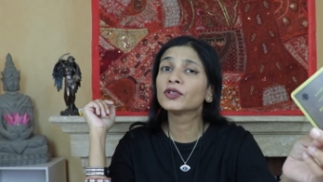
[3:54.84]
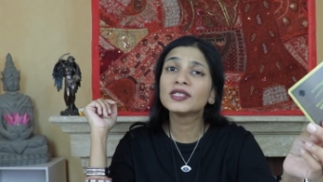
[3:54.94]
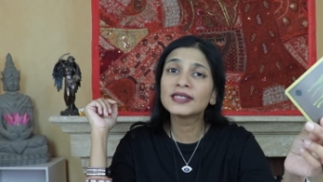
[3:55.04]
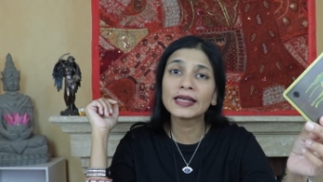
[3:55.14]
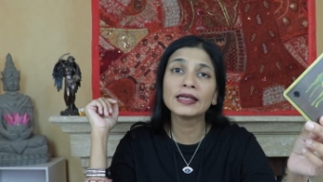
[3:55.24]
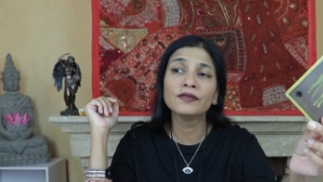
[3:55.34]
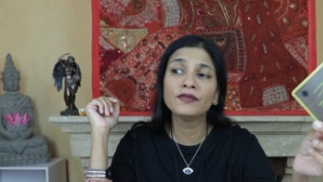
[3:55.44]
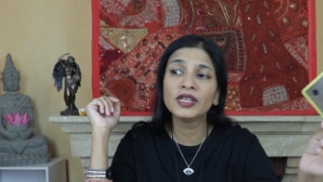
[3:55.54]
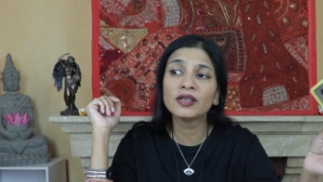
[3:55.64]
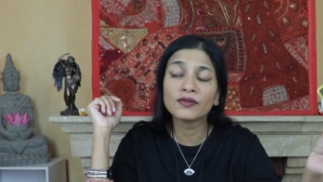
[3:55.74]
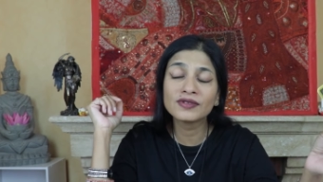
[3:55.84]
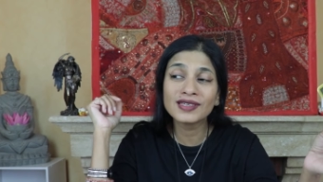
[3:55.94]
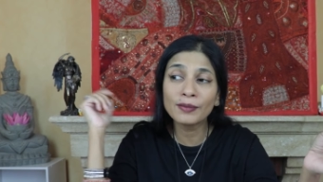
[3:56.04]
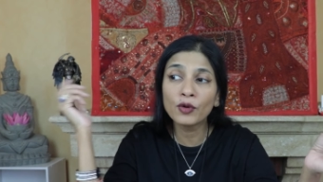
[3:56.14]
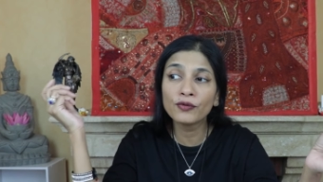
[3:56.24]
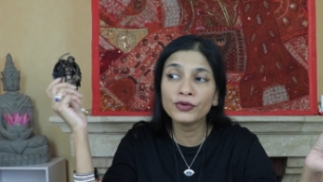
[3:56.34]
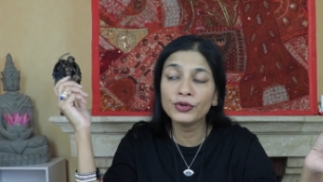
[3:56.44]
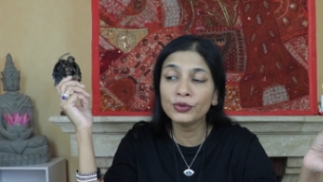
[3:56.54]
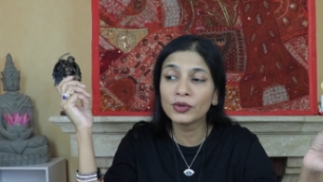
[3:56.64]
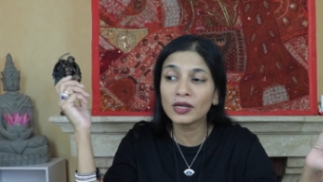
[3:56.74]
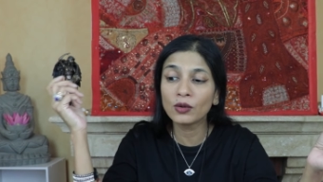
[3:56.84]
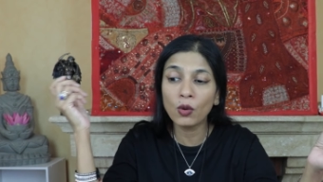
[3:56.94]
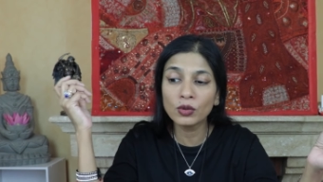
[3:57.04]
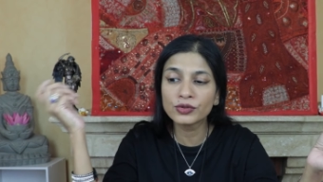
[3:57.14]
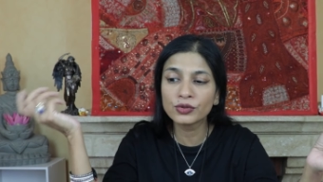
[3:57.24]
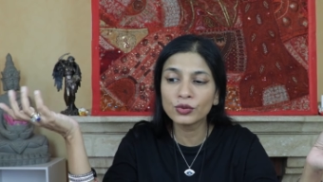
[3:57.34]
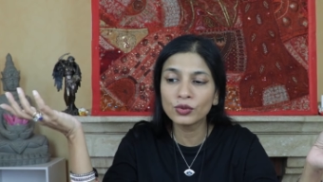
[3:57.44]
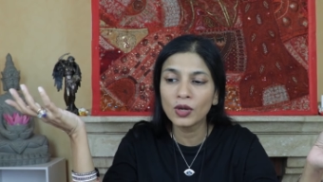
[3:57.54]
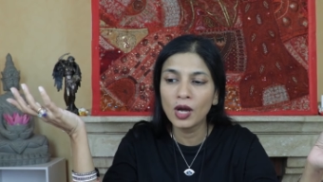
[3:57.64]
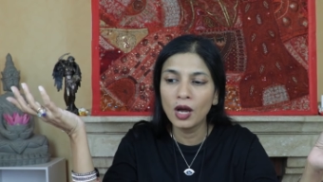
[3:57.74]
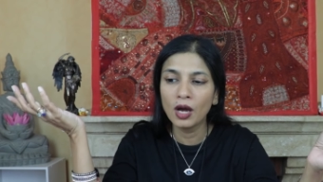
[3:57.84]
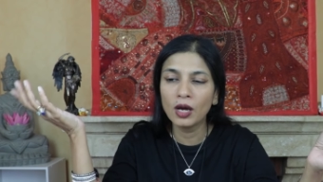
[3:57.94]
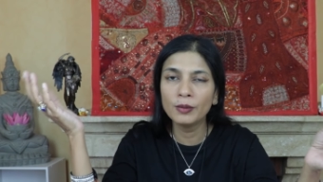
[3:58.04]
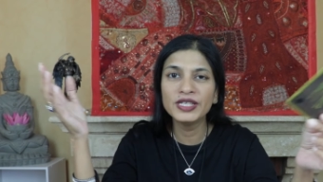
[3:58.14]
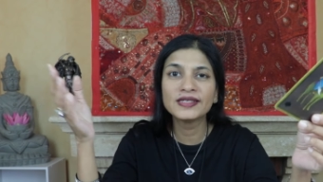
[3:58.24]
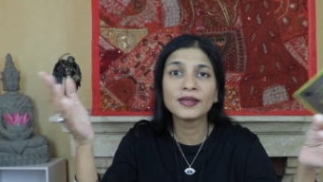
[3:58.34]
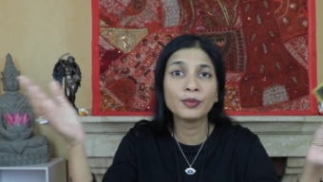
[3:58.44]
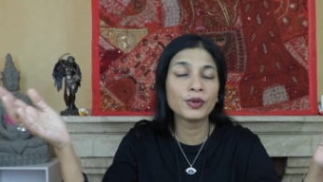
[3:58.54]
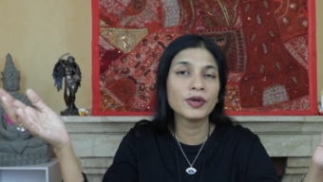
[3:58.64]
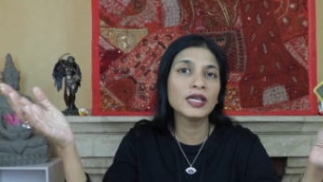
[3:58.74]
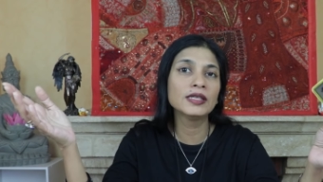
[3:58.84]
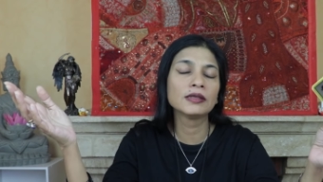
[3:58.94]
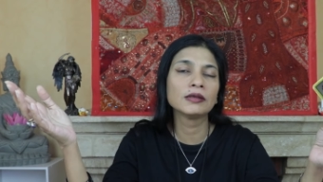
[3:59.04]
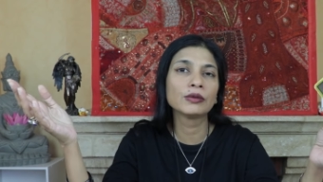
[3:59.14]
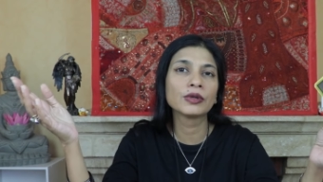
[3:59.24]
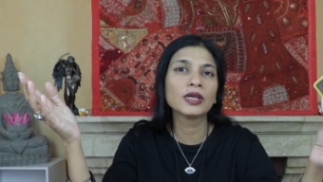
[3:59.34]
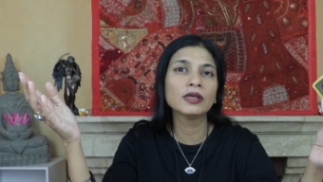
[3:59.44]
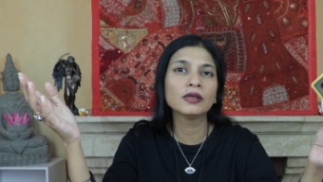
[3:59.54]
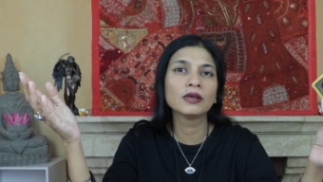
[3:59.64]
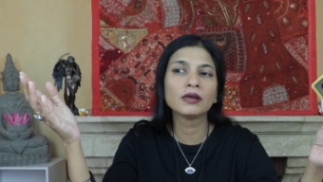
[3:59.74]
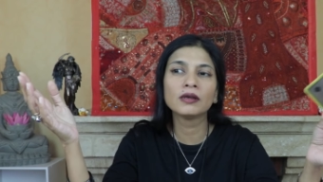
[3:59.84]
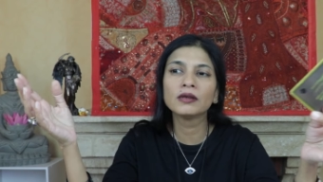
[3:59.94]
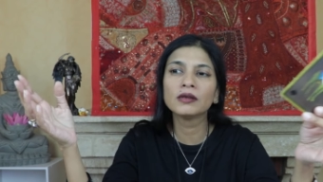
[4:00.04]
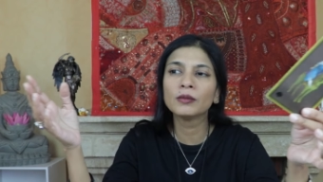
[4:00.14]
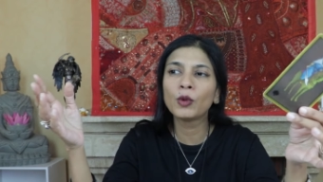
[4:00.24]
for the second week some of you can also uh, be separated okay uh, a